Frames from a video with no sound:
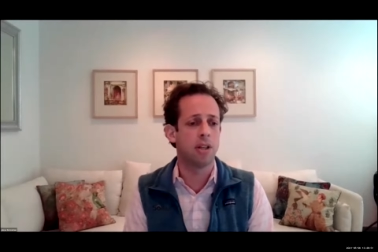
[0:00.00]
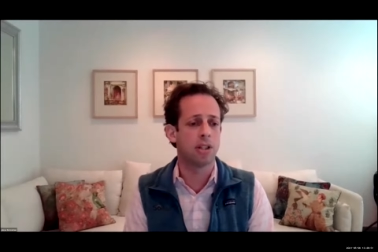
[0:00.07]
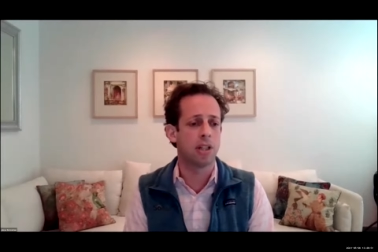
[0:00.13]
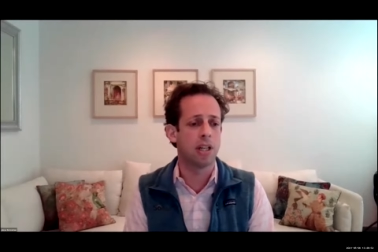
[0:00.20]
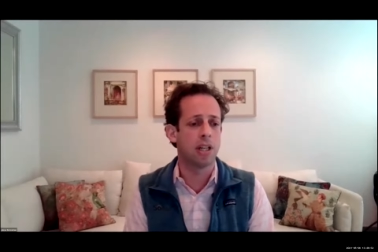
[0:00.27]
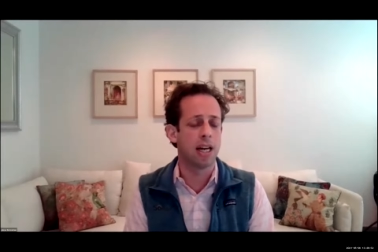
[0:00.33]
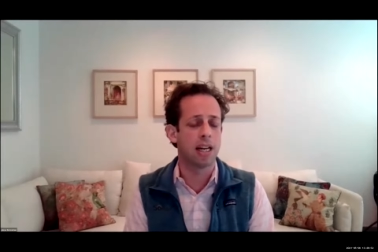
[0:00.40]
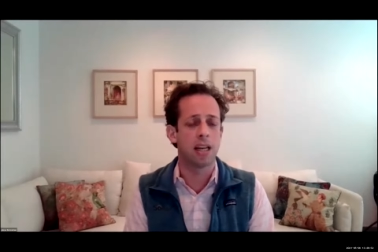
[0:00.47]
there's
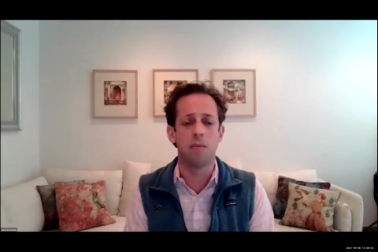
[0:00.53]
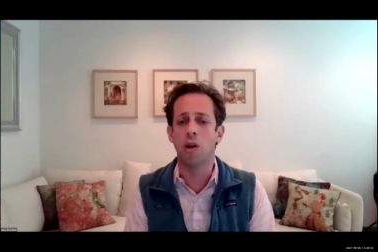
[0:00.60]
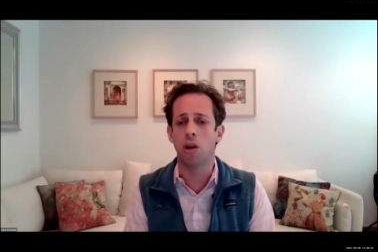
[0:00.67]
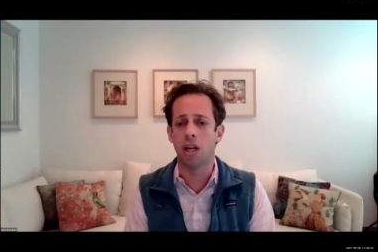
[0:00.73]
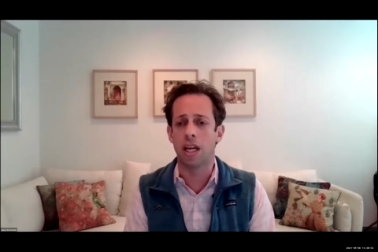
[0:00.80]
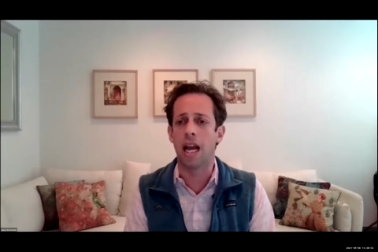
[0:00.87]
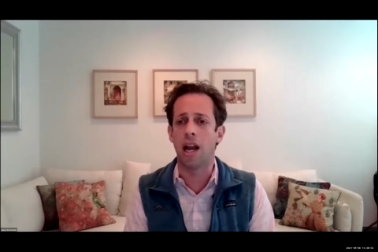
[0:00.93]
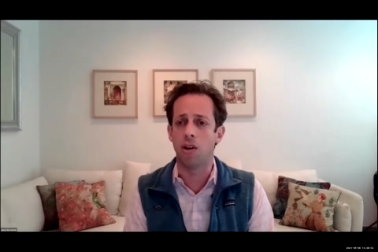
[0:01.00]
a lot of
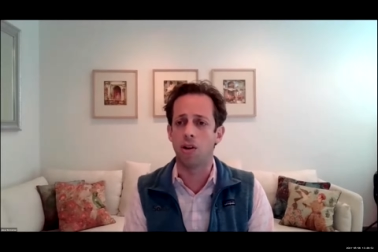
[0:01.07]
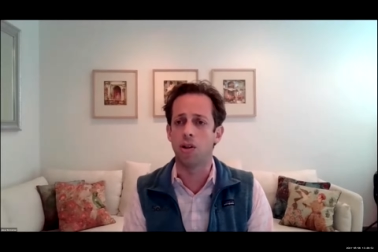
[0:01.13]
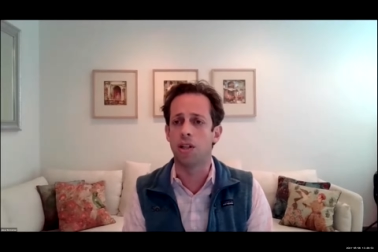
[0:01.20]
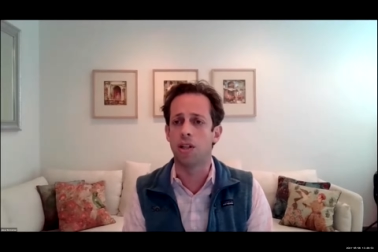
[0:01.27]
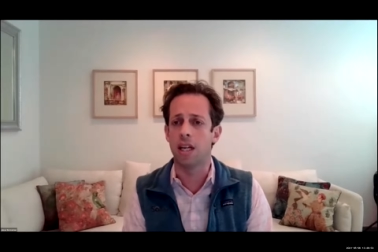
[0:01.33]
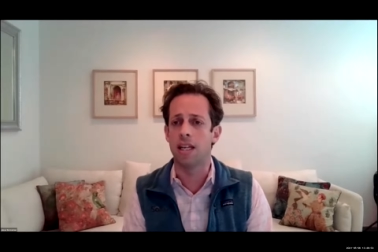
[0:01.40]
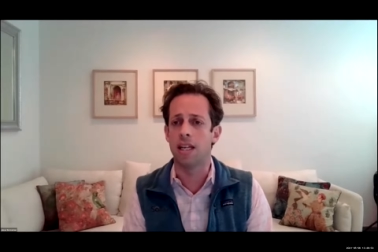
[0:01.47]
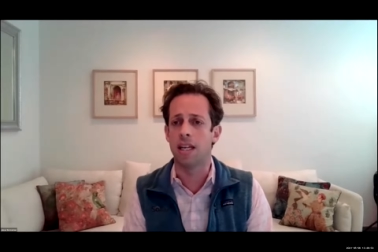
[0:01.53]

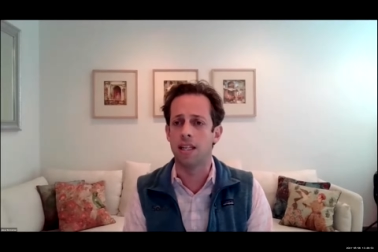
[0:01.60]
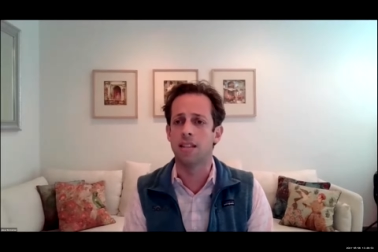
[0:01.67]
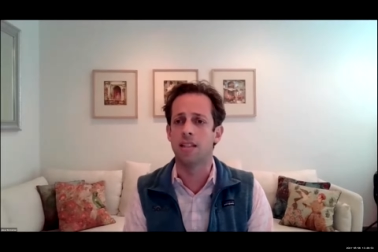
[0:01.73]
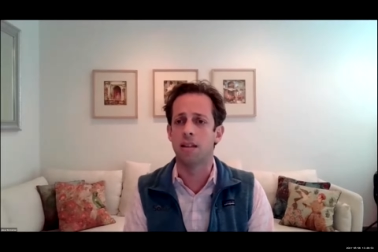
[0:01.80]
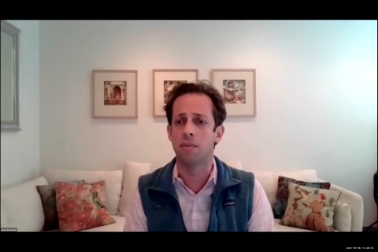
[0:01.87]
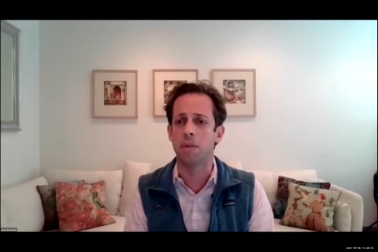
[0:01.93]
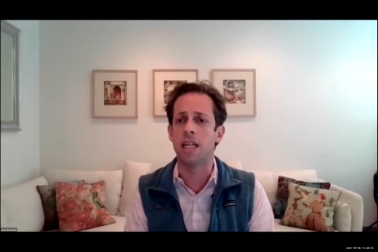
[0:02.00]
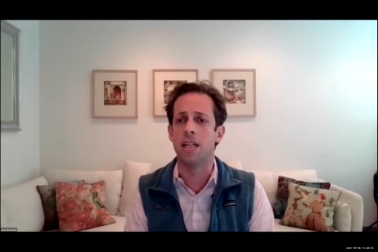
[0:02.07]
communication that
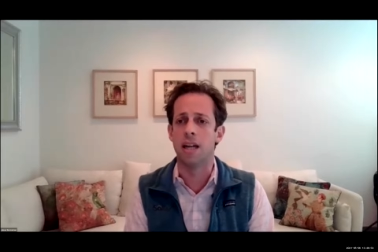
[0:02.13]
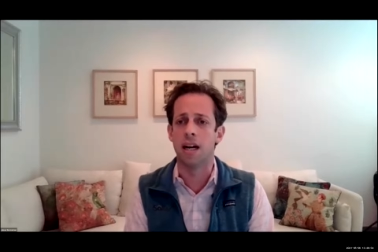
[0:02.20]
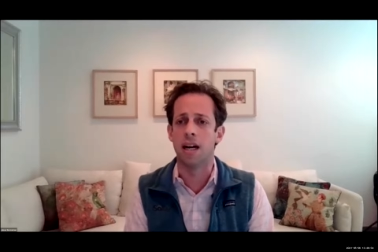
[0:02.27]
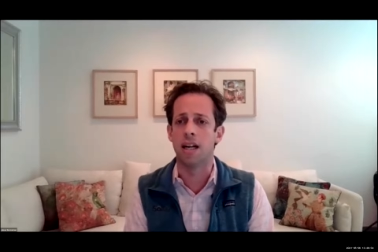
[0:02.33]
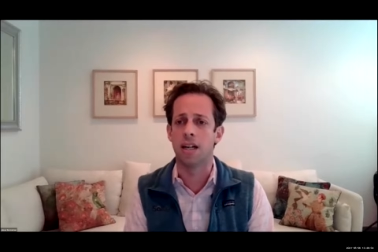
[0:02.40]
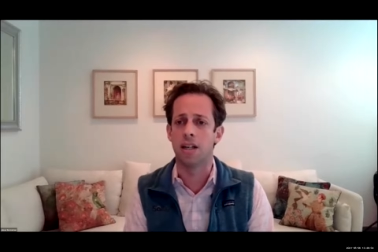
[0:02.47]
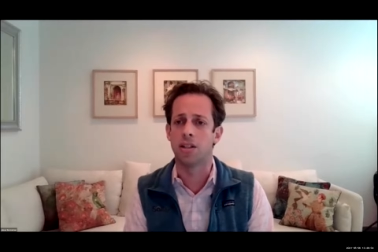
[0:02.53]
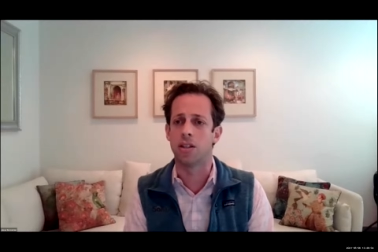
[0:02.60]
needs to be
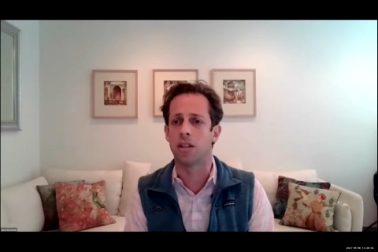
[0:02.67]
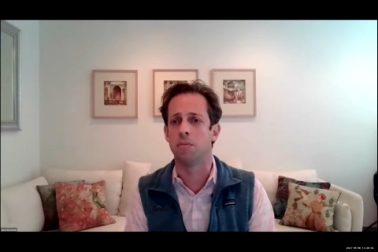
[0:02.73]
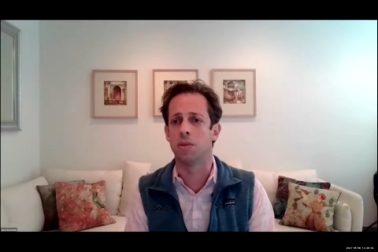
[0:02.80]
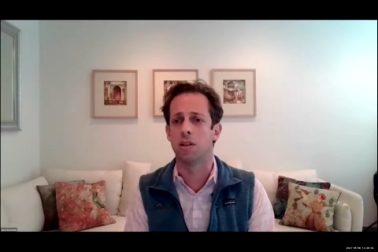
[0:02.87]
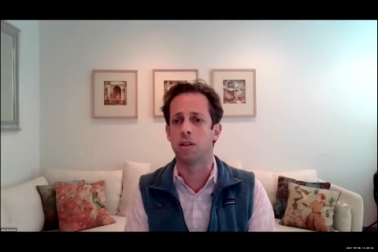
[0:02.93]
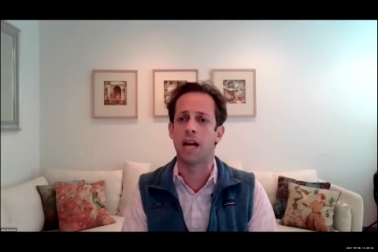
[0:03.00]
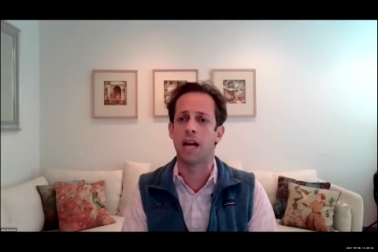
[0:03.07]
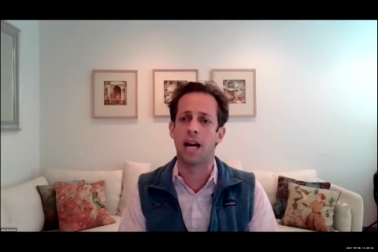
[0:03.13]
done in
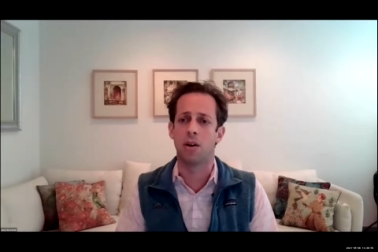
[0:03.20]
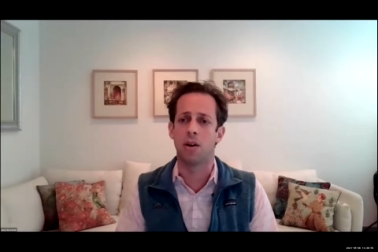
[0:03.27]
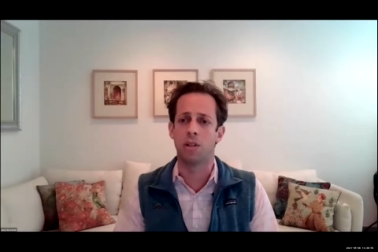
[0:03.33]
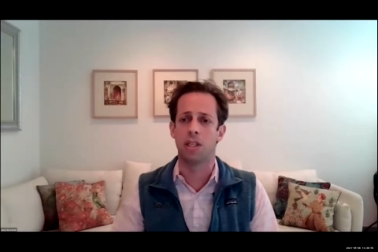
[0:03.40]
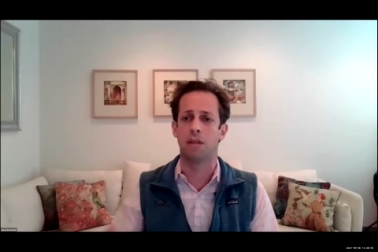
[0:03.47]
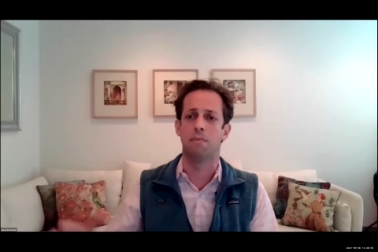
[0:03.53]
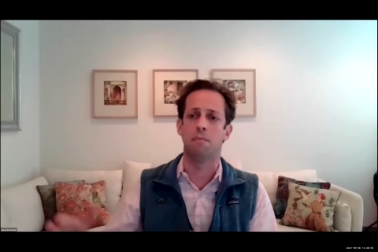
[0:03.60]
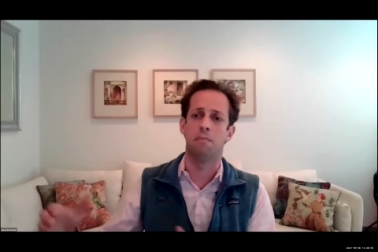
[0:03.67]
terms of how
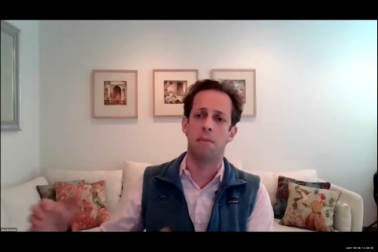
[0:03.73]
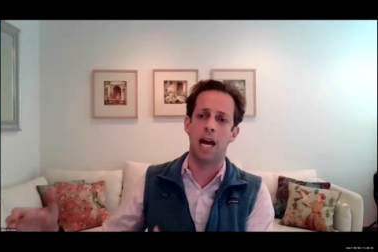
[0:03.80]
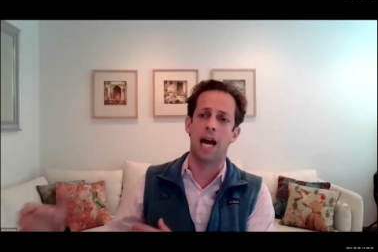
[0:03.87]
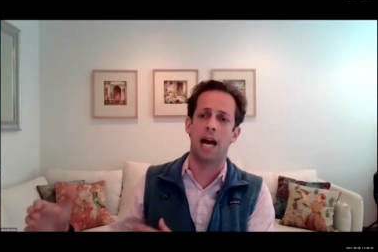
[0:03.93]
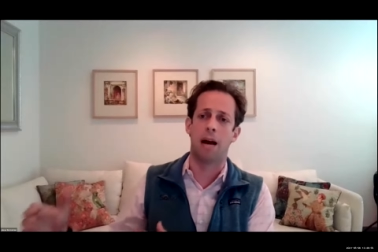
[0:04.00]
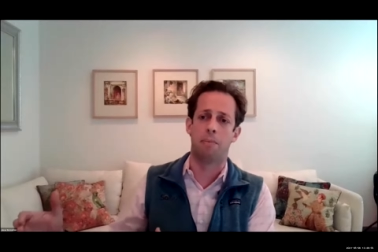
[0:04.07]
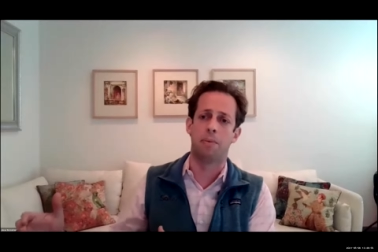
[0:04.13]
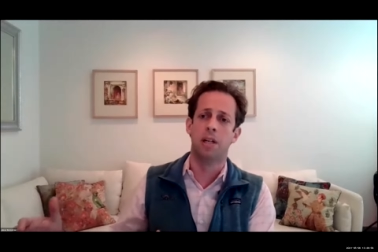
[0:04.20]
to
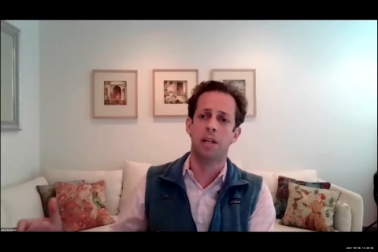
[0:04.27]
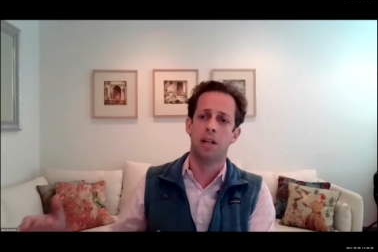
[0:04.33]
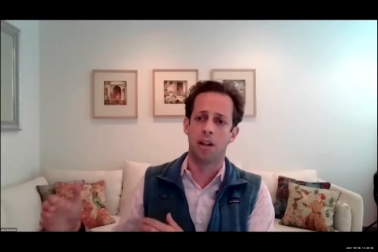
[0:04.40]
map